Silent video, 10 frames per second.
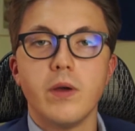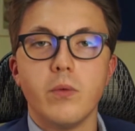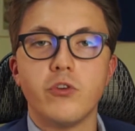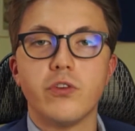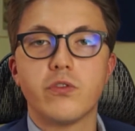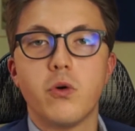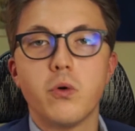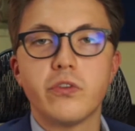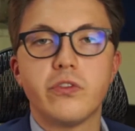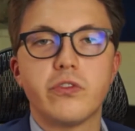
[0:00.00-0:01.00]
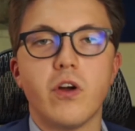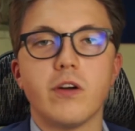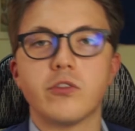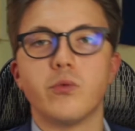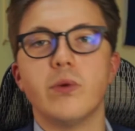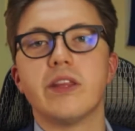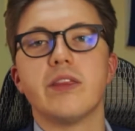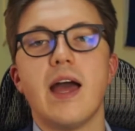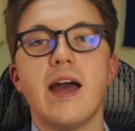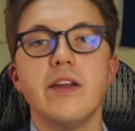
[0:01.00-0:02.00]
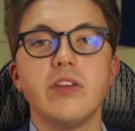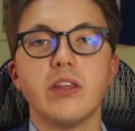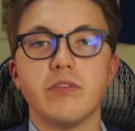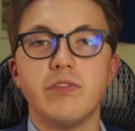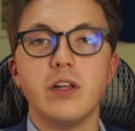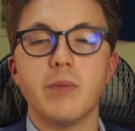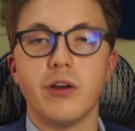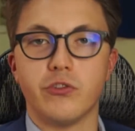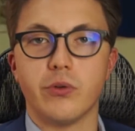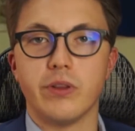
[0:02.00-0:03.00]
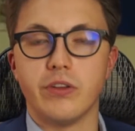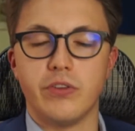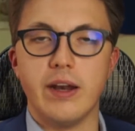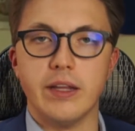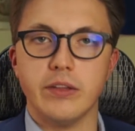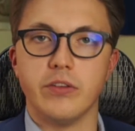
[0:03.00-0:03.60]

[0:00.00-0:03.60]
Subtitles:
which of course starts with ending the filibuster in the Senate,